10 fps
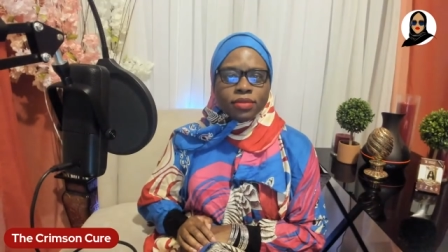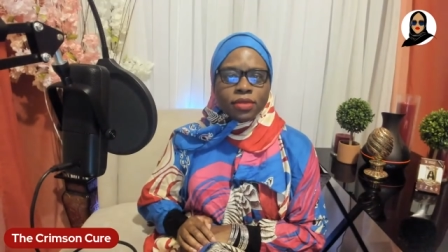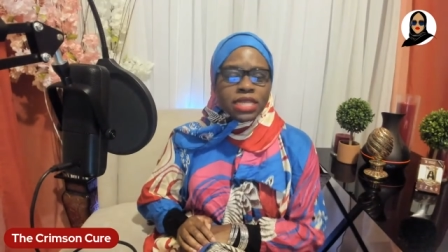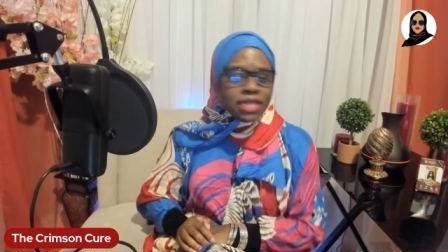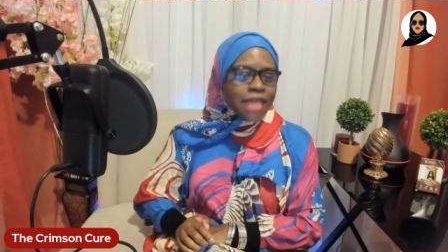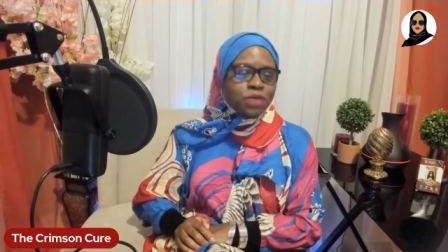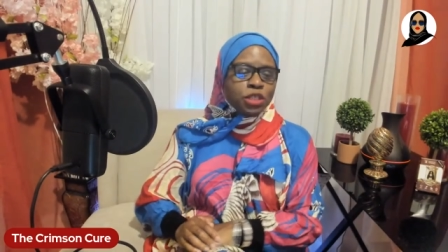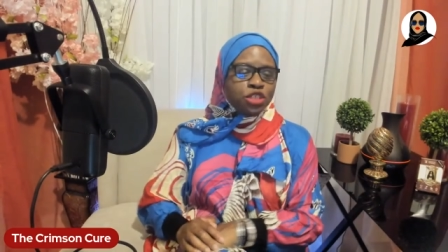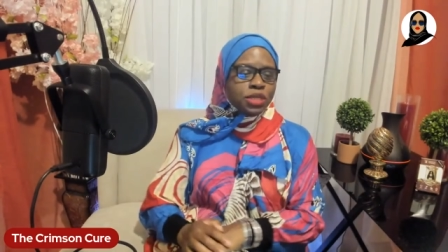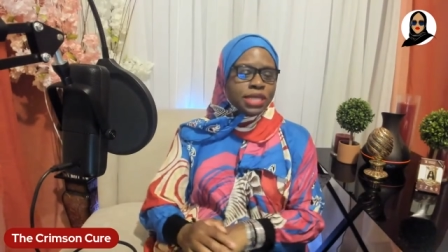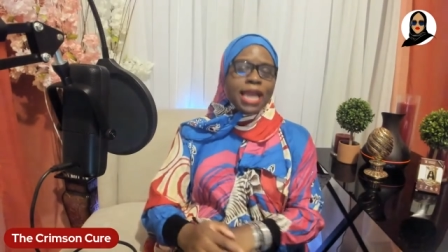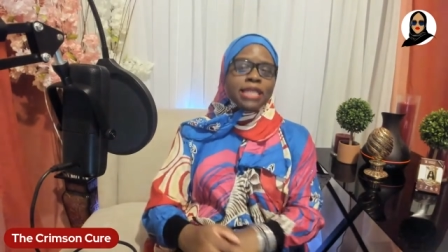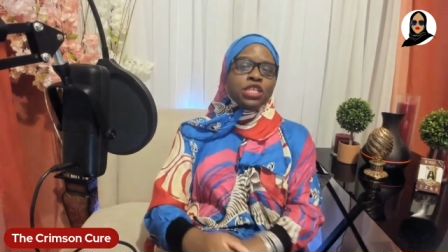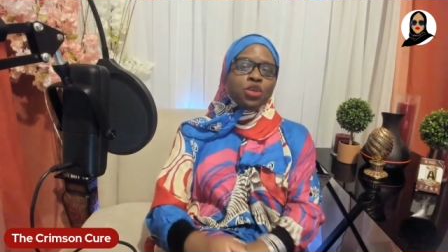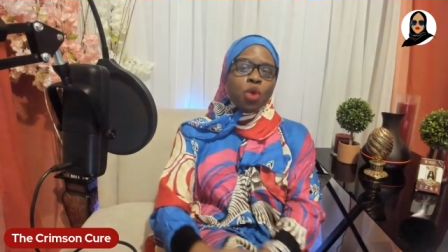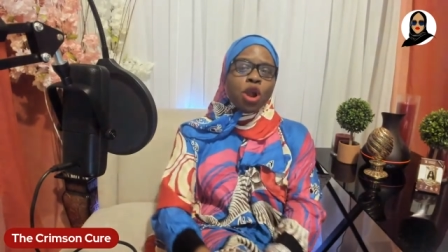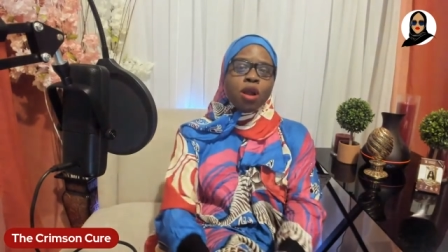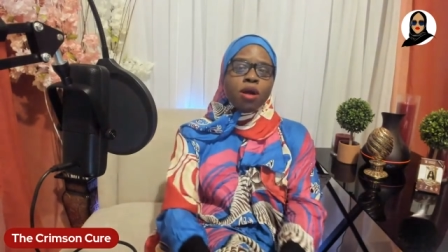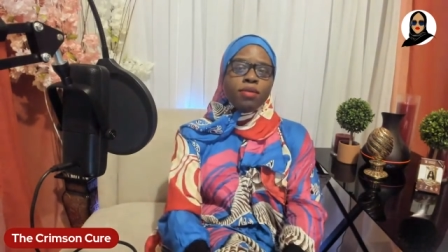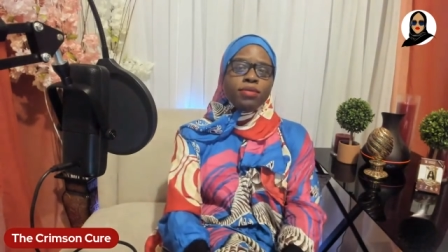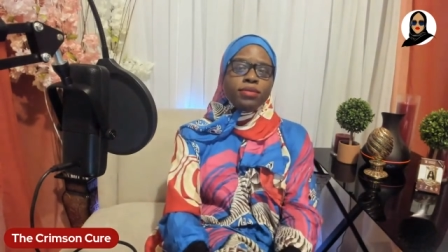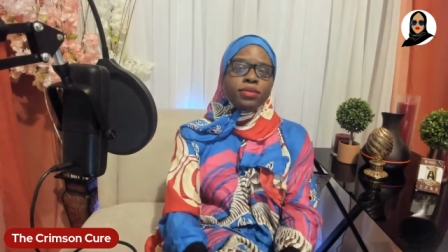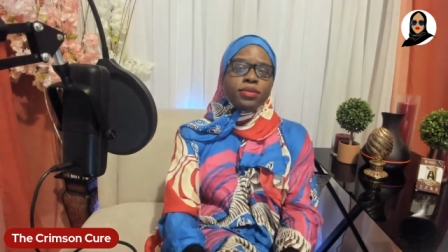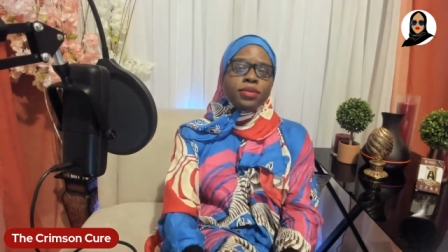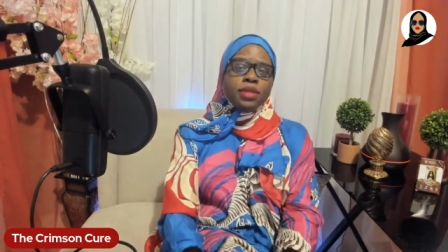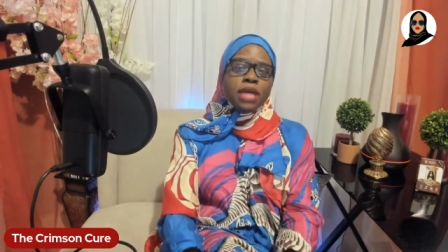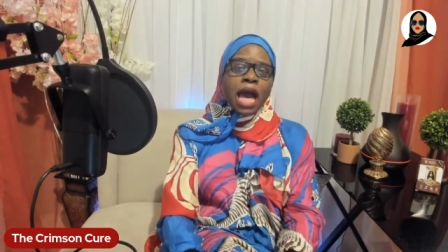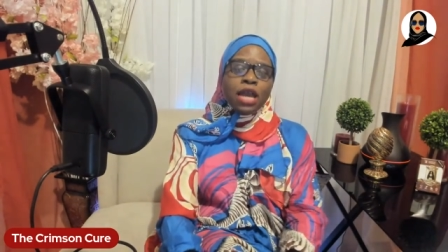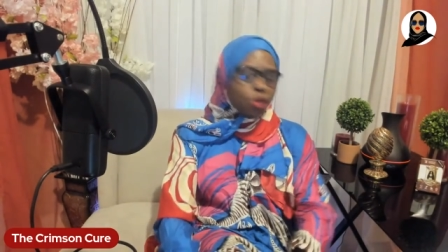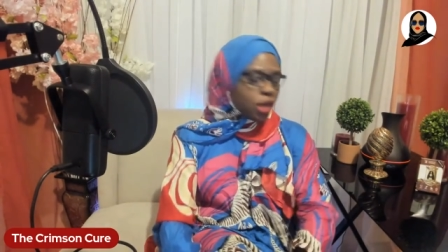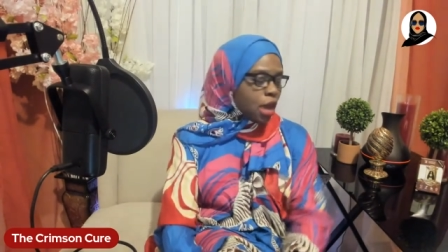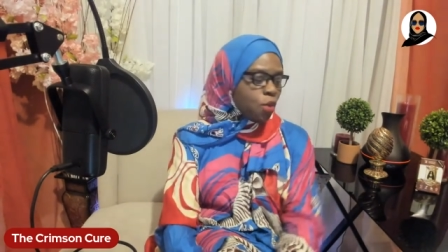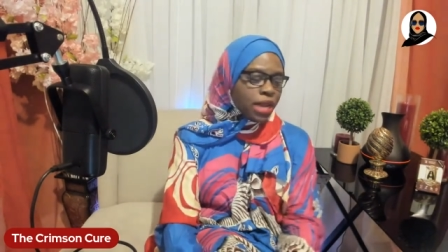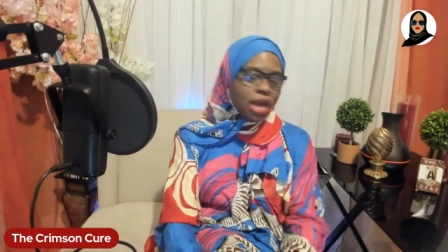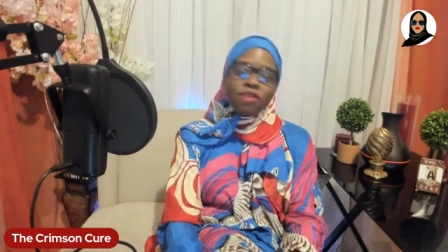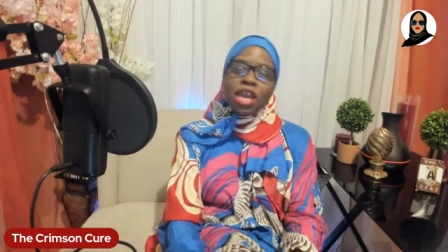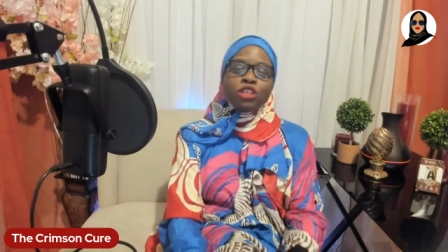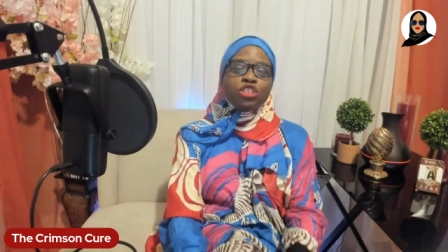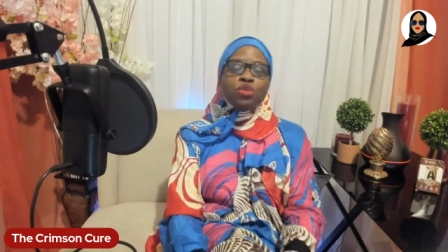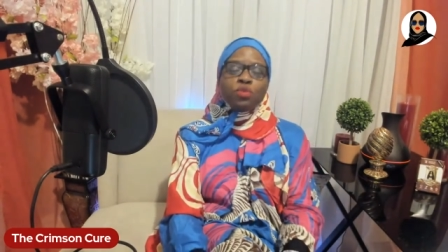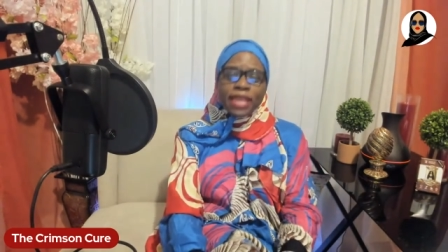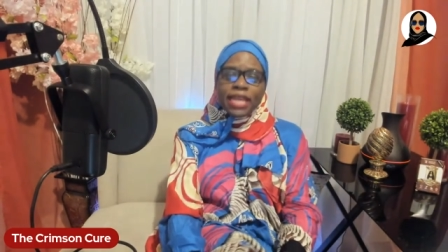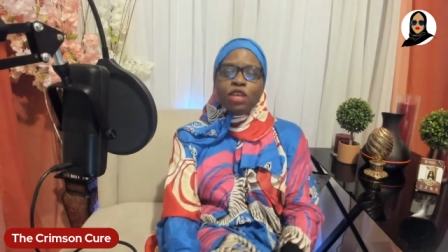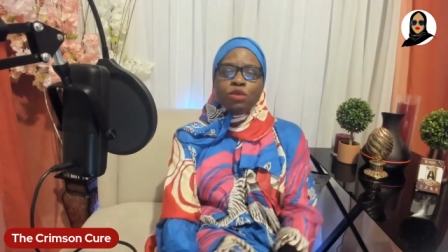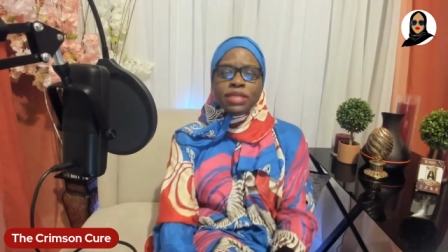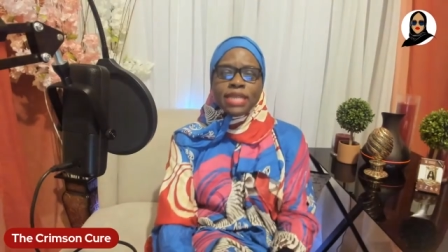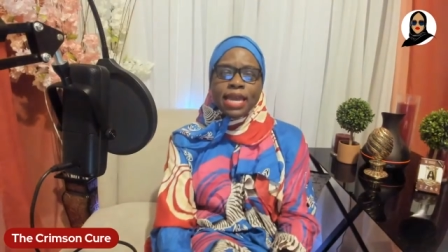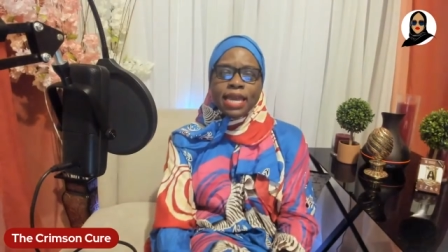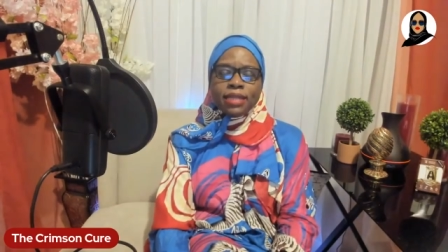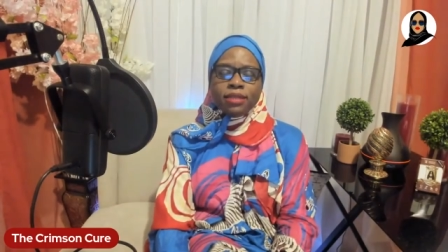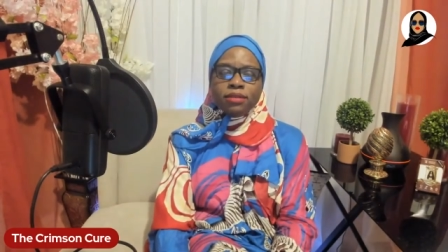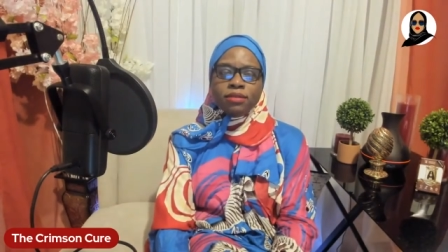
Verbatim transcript: Because that's what you're saying to the world. I don't care whatever else you think you're saying.